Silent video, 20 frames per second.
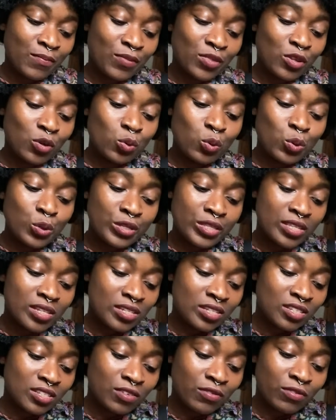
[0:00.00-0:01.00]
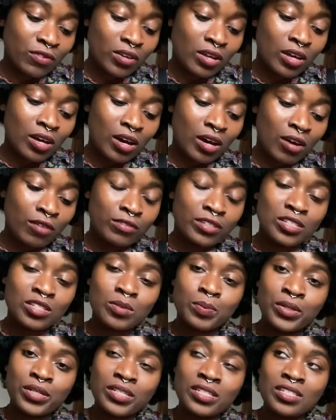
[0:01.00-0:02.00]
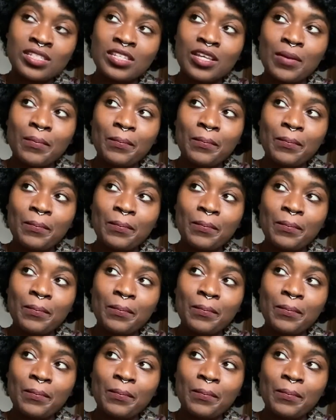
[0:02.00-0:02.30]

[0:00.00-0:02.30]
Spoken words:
the authors of these books.